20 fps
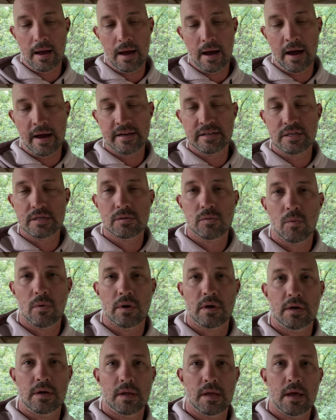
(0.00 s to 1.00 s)
I just
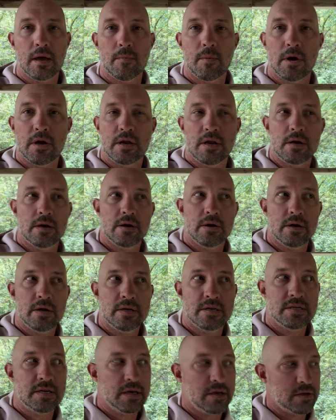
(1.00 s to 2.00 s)
wanted to come on here
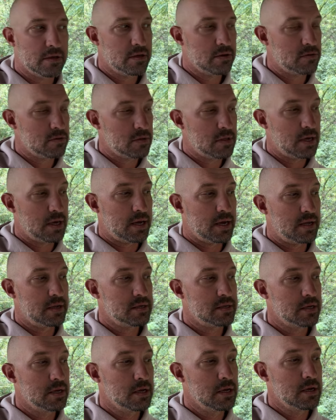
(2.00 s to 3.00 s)
and tell you
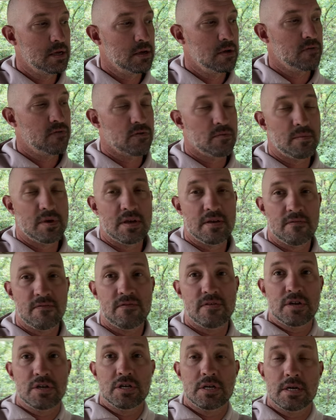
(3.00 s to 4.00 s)
that for me,
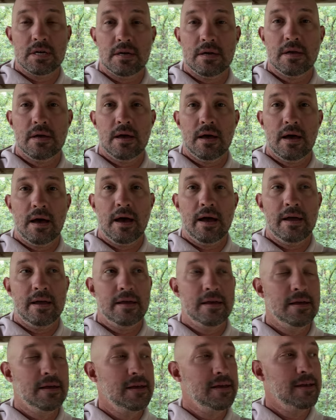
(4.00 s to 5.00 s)
fishing, I
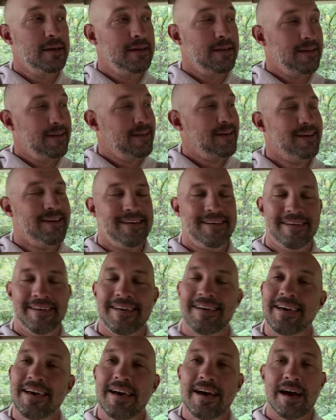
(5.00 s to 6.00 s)

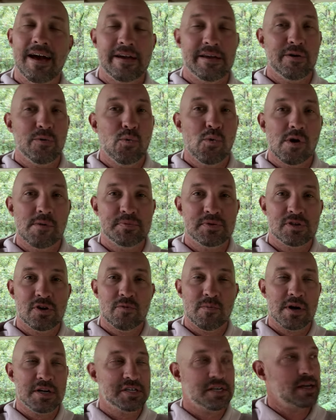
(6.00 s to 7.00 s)
get whooped so
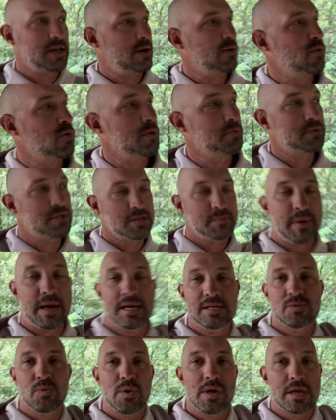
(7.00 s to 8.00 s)
much. I got whooped this
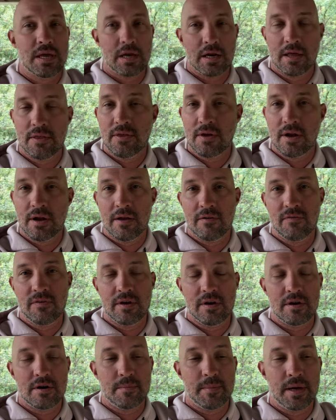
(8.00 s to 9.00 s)
past weekend. I thought I
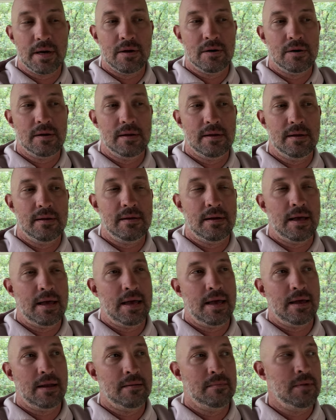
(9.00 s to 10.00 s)
figured them out. I
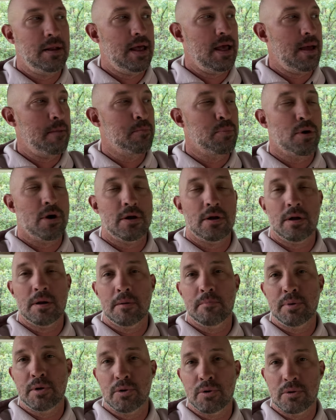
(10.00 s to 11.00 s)
had brought on a
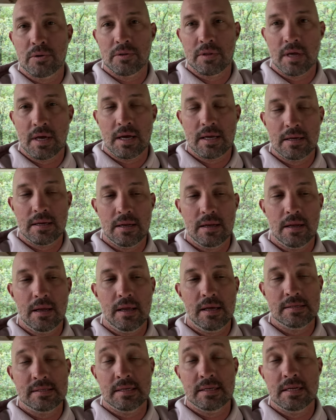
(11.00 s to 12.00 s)
boater that
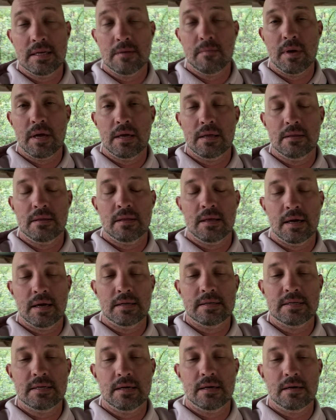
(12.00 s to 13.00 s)
as a teammate
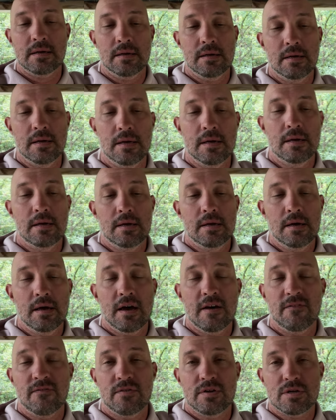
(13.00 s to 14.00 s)
that
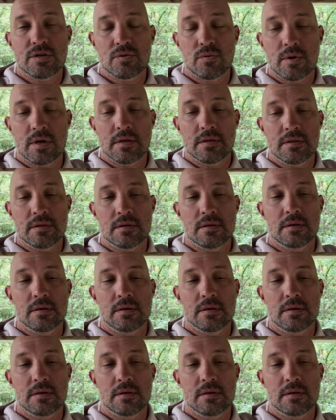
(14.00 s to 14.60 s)
I fished with